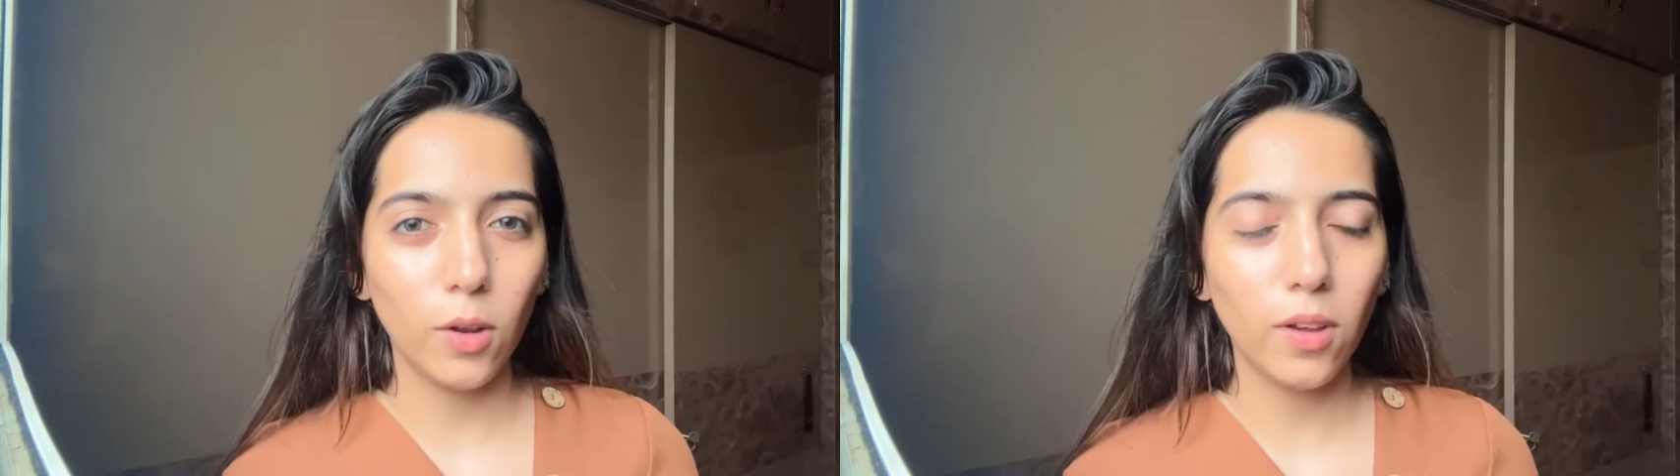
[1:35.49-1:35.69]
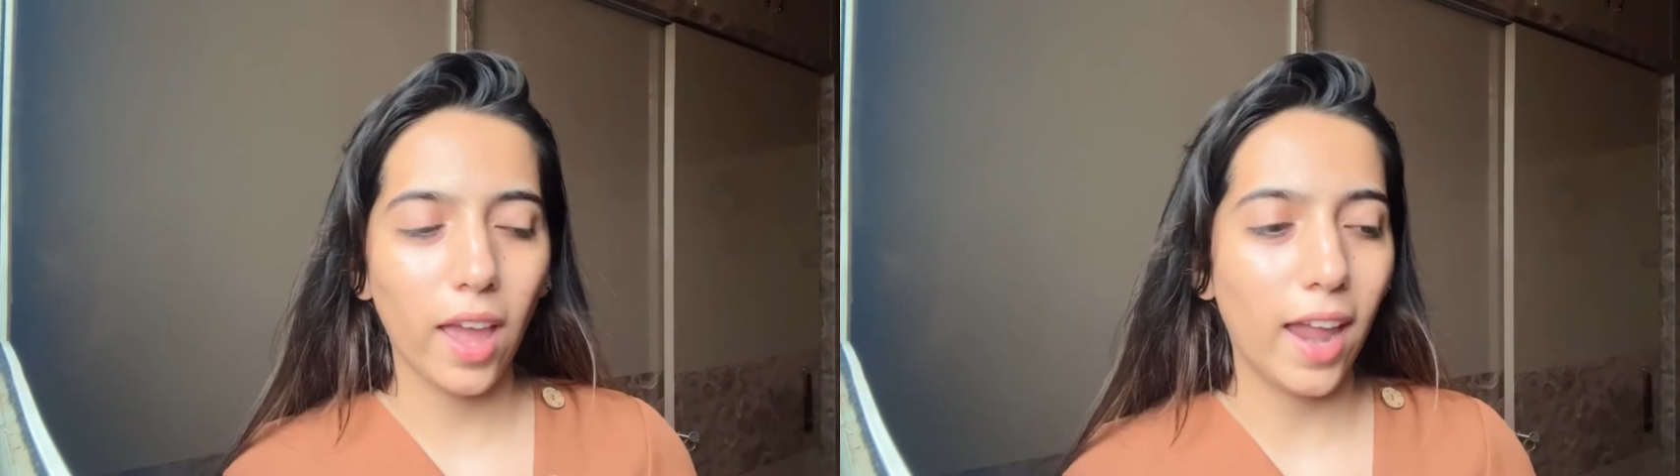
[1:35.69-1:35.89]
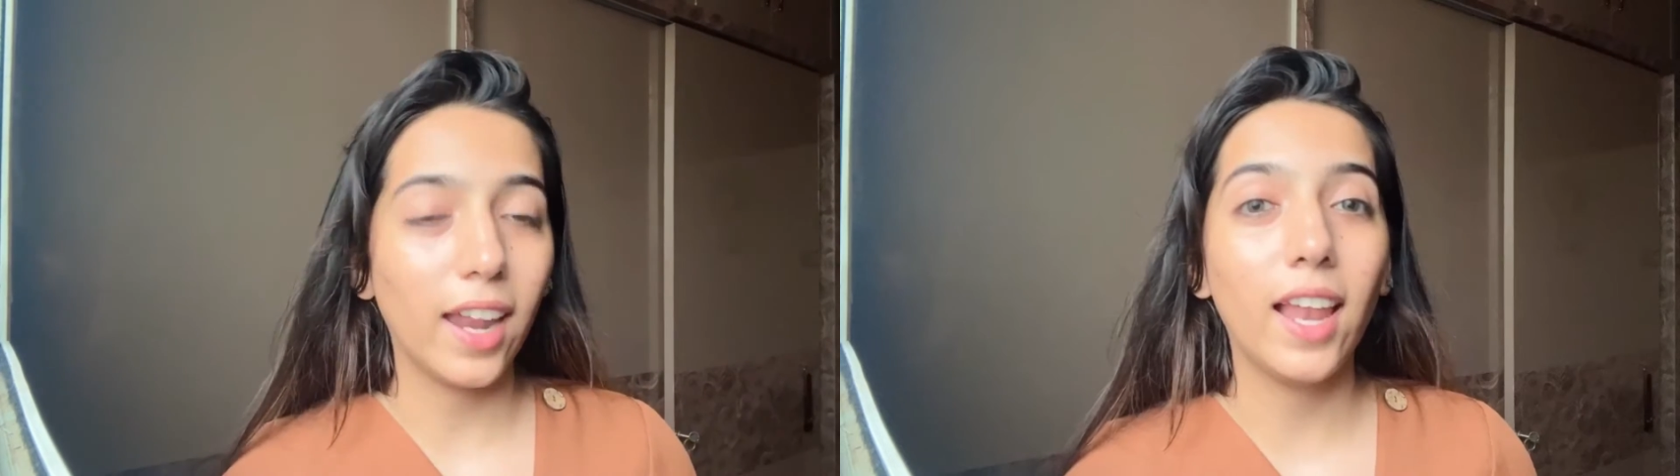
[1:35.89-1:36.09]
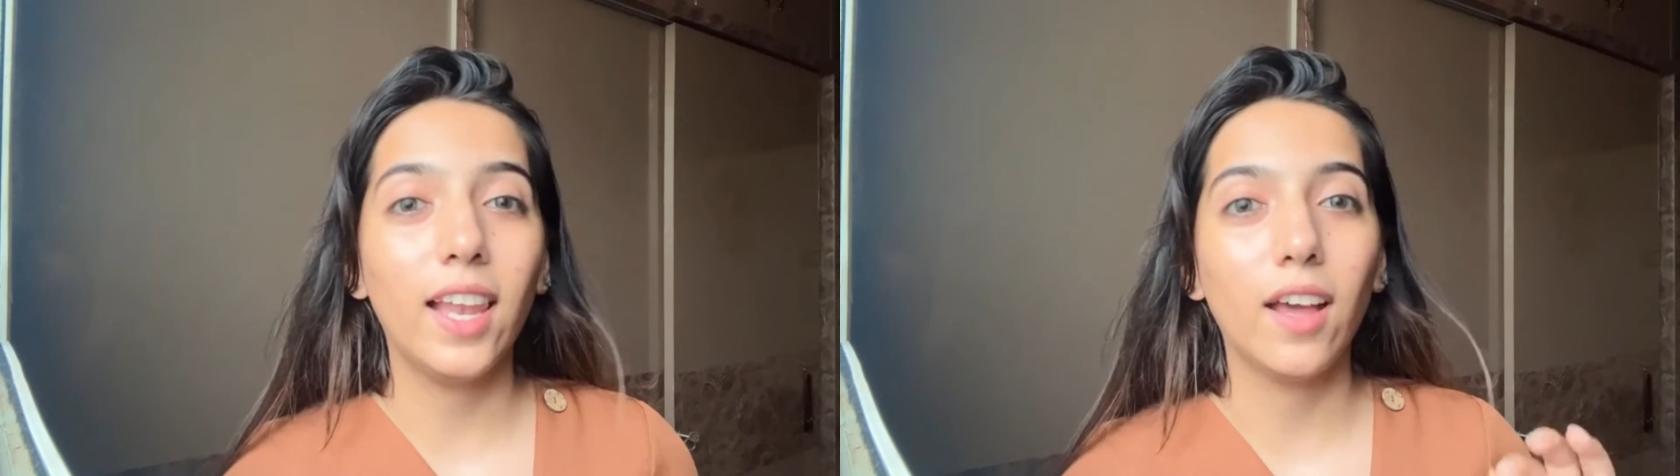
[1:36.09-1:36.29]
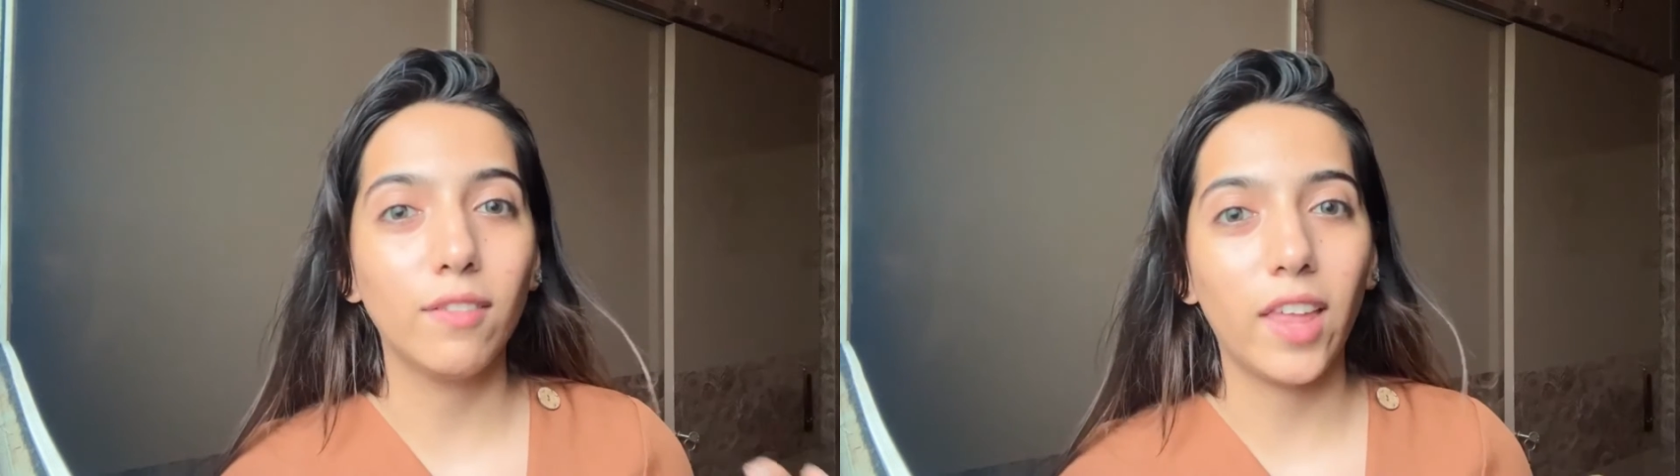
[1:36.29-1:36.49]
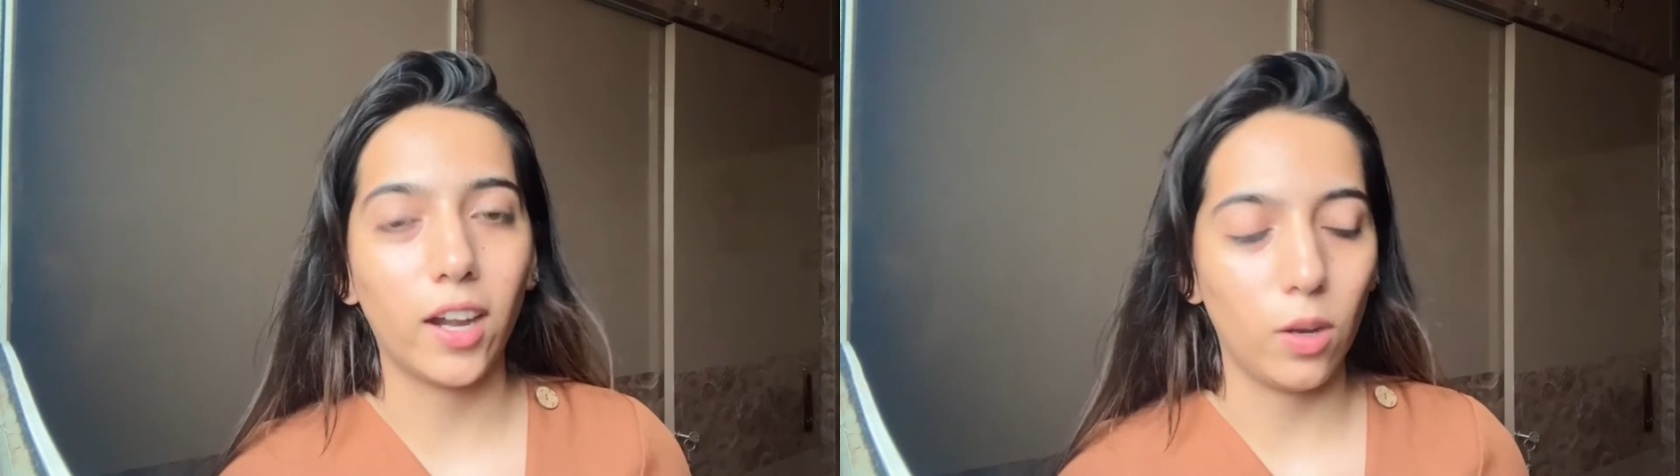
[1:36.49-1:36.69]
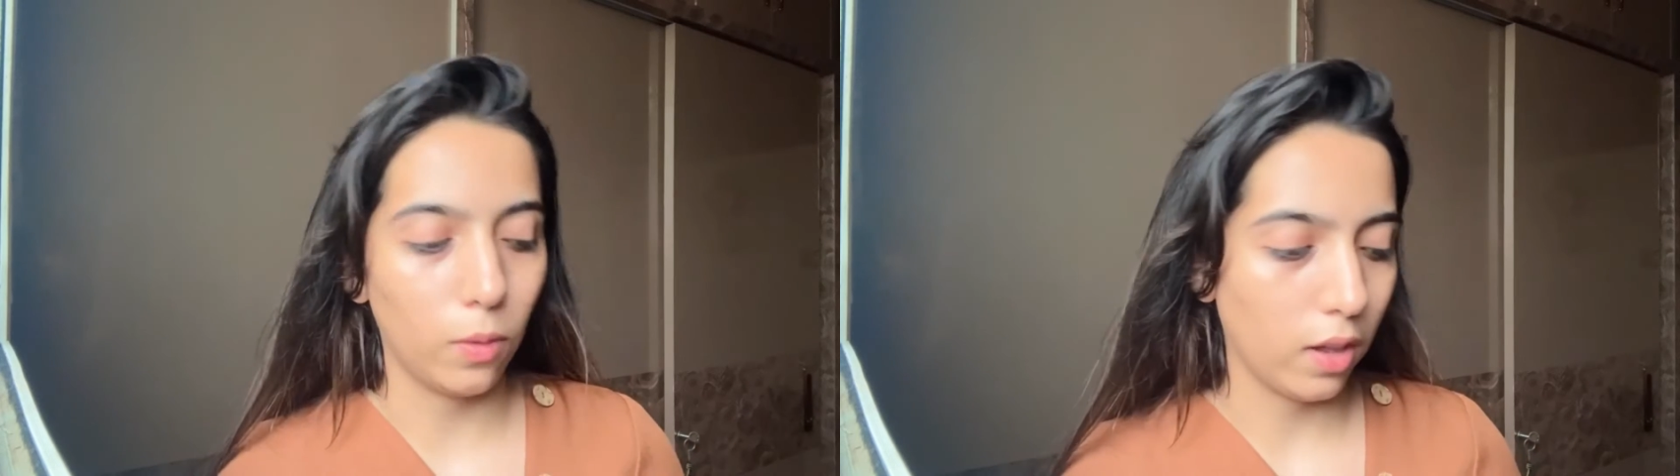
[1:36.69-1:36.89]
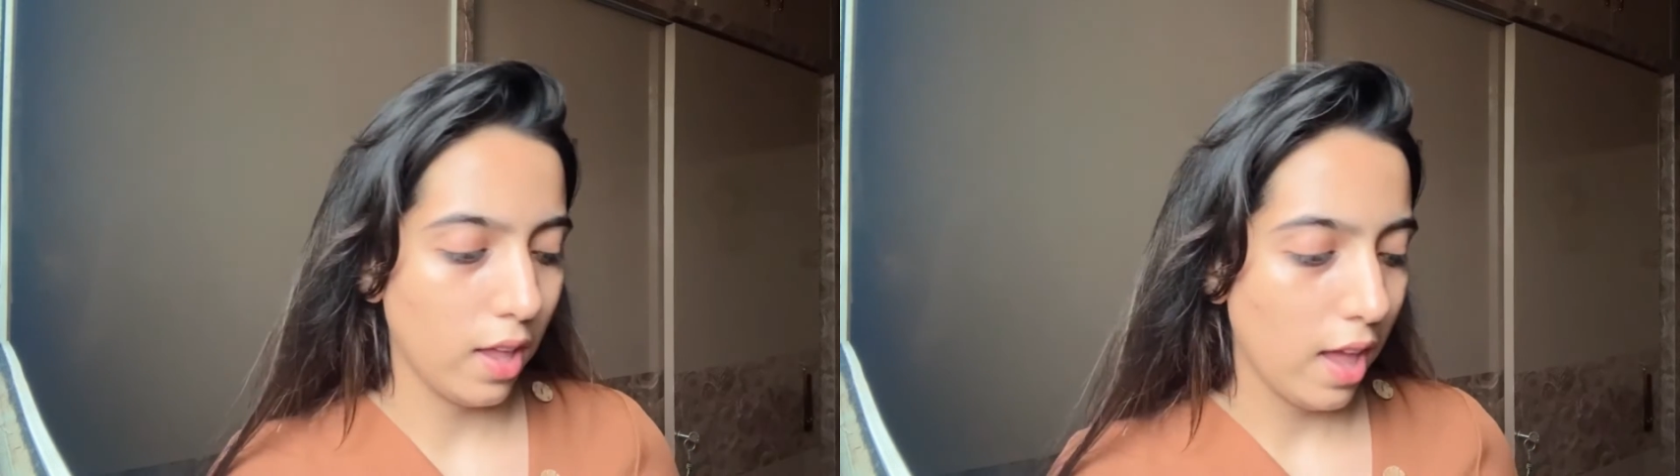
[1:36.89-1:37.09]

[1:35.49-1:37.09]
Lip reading: look, and I love that look.